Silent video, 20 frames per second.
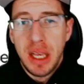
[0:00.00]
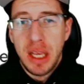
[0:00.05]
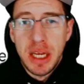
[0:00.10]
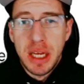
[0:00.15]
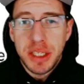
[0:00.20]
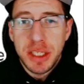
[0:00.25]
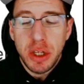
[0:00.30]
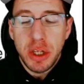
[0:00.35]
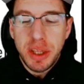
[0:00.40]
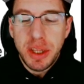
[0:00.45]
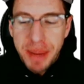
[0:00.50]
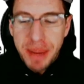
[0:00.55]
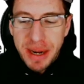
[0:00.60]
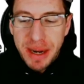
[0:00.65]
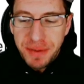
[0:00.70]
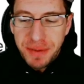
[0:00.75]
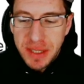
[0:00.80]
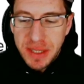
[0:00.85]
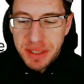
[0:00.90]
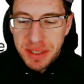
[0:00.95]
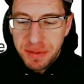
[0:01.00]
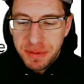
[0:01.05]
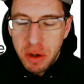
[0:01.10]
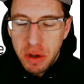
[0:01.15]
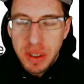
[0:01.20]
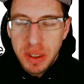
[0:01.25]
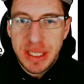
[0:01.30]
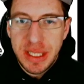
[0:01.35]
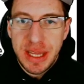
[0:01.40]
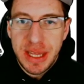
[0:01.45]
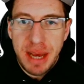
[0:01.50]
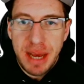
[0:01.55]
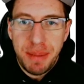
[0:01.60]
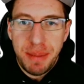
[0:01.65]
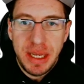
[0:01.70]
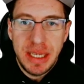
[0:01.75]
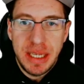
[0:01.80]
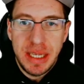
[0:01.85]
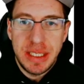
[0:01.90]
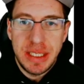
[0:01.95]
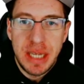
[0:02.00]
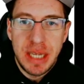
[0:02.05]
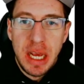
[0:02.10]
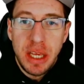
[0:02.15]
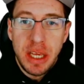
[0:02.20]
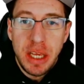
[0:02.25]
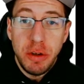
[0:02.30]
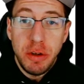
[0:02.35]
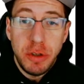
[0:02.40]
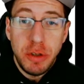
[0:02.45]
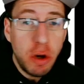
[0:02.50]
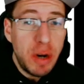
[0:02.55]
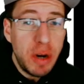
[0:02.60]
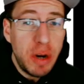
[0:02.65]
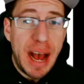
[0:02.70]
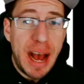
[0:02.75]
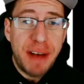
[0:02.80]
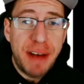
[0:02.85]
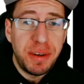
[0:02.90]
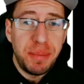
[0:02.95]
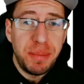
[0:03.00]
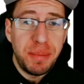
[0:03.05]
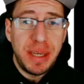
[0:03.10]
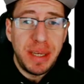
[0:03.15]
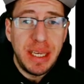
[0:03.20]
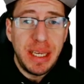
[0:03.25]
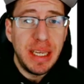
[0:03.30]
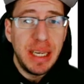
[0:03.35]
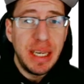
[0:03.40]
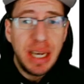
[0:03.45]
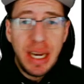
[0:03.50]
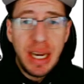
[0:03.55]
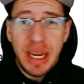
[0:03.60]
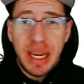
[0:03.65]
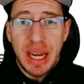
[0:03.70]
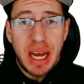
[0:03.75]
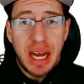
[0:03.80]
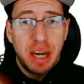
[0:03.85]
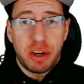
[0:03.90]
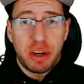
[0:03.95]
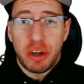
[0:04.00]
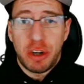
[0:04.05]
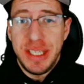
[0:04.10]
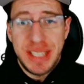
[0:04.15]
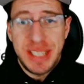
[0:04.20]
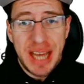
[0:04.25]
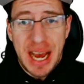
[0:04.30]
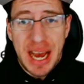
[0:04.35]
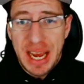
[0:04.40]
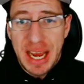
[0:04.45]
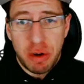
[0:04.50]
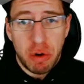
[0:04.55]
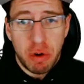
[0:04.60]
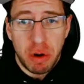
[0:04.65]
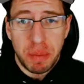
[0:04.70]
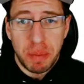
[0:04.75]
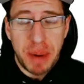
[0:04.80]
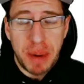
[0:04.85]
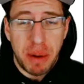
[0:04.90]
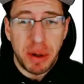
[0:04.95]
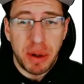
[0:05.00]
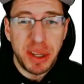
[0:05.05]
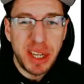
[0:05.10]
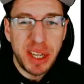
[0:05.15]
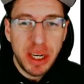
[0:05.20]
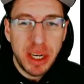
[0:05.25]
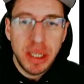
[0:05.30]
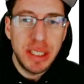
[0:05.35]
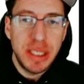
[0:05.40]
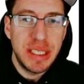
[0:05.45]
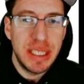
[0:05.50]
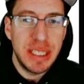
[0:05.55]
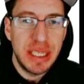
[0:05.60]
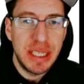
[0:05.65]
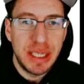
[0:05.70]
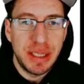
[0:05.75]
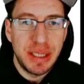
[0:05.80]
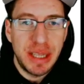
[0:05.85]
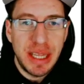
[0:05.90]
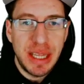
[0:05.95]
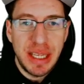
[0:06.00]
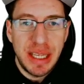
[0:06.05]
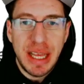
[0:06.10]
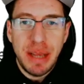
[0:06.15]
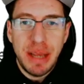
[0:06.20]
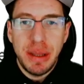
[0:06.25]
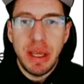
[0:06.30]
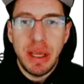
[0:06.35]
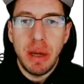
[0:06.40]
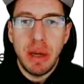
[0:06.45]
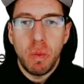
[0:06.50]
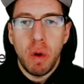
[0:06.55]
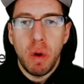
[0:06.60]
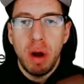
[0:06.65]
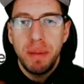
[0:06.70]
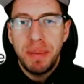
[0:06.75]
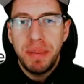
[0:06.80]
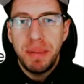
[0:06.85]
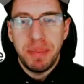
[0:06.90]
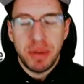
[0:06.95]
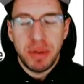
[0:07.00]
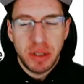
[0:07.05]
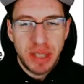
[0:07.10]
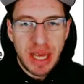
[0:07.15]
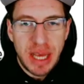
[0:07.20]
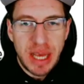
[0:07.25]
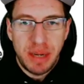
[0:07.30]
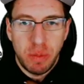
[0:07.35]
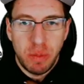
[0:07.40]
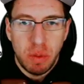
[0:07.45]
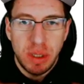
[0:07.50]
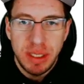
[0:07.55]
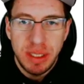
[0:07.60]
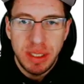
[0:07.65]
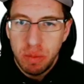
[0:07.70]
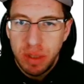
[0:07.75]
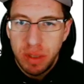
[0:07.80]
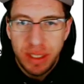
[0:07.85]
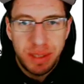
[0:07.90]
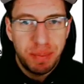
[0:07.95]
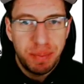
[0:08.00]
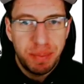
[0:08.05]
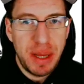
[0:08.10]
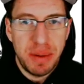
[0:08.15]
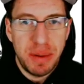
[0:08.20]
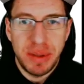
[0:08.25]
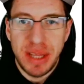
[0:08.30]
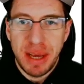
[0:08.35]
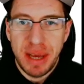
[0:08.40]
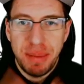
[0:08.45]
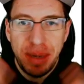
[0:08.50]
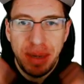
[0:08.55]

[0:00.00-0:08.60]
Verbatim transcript: So the benefits of going to them is you don't have to be crazy high core power. They're going to they want people that want to play with them